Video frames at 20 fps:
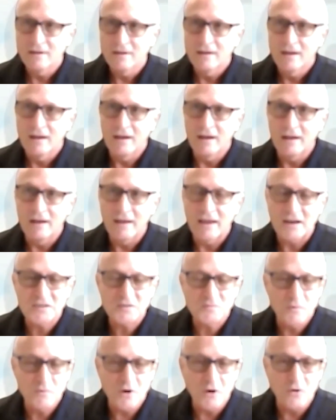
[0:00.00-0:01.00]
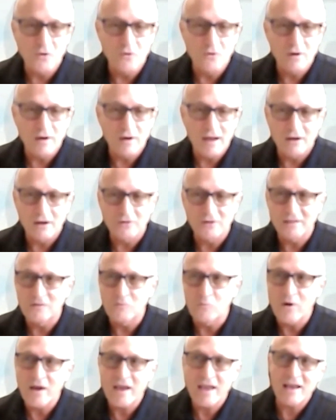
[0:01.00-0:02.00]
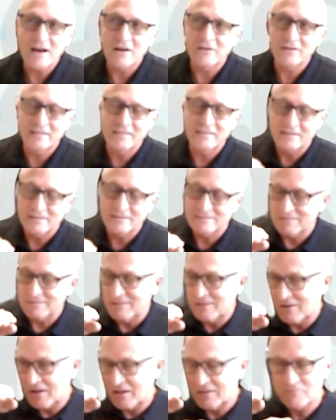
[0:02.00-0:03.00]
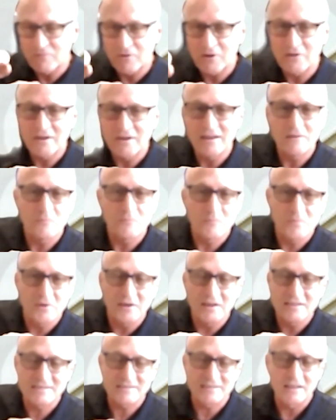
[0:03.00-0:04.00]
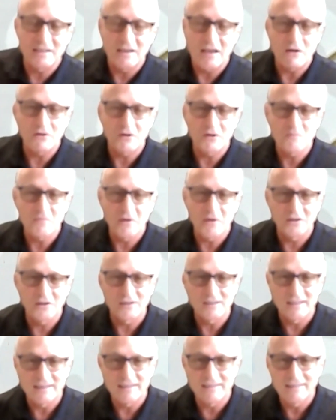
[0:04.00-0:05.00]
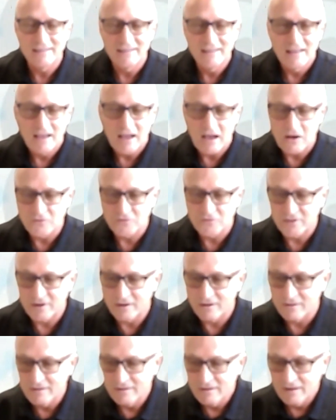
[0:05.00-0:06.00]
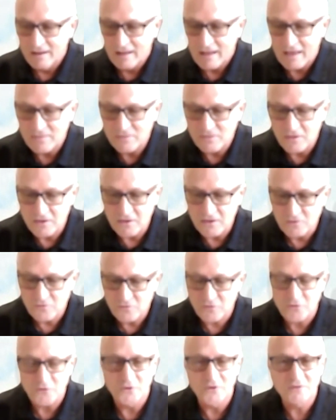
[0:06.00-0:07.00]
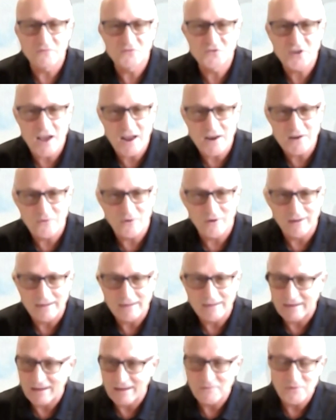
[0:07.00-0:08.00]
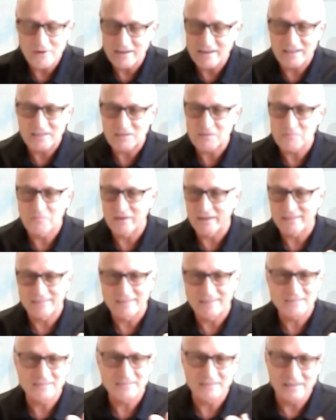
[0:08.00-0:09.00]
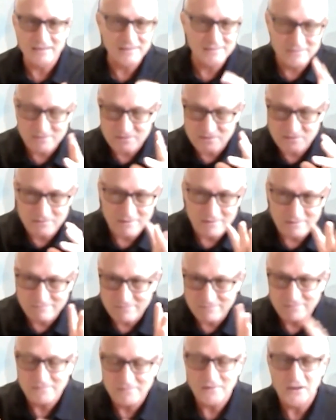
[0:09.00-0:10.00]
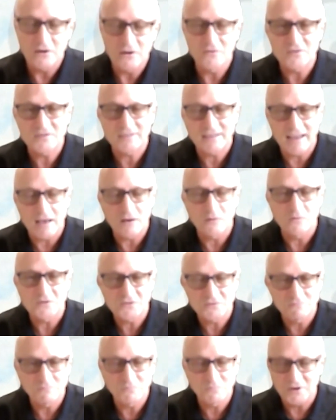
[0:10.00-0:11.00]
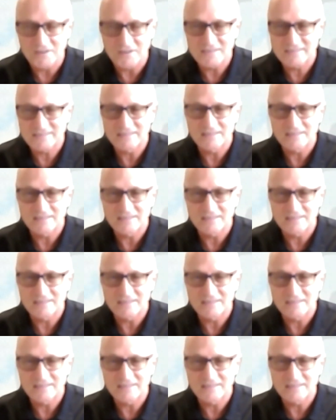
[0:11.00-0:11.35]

expo way out in the very peninsula out in Maryland, out there on the 3rd of January. And we didn't get to pick this. This gal was putting this